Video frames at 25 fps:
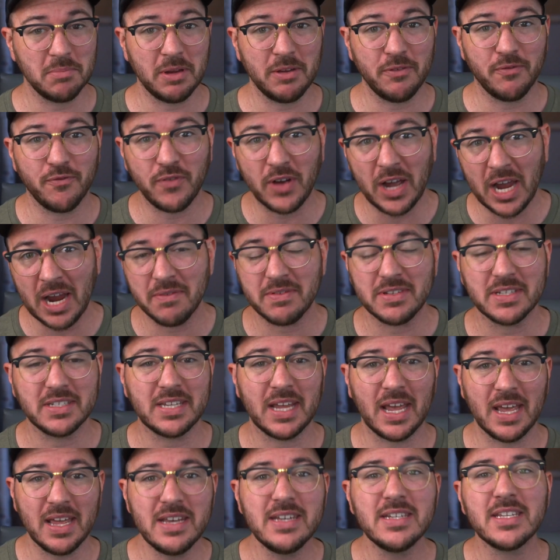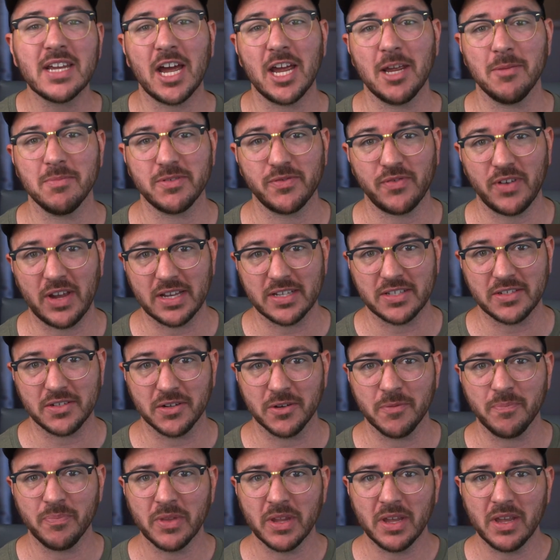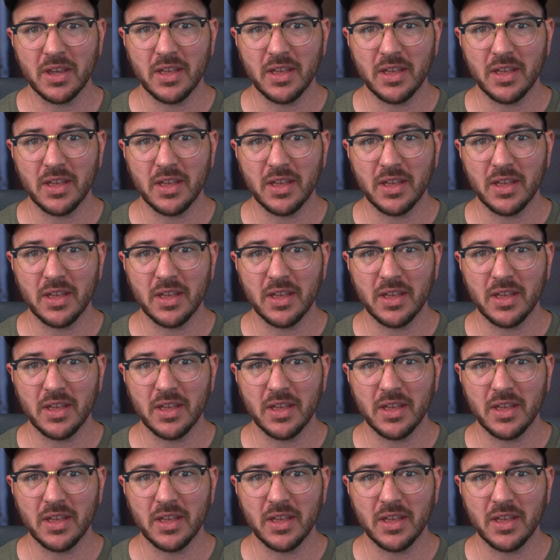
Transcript: be 5 to 10 times faster